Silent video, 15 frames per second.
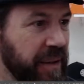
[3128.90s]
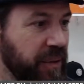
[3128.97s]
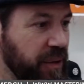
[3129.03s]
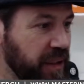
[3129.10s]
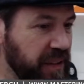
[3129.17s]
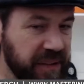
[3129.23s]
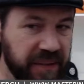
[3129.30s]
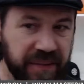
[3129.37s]

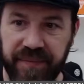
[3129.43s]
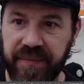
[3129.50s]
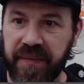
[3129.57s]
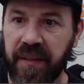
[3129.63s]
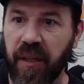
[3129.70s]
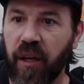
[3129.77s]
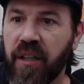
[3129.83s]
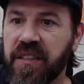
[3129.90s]
Where?
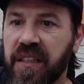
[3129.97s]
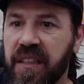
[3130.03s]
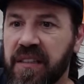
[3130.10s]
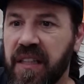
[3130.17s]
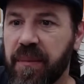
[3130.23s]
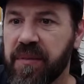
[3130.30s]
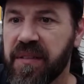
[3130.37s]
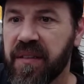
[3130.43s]
Oh, is it because
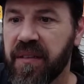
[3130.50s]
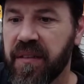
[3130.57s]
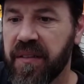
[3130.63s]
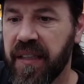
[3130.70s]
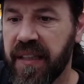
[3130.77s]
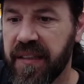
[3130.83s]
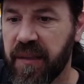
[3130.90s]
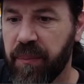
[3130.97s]
I'm still
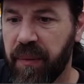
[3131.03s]
not at the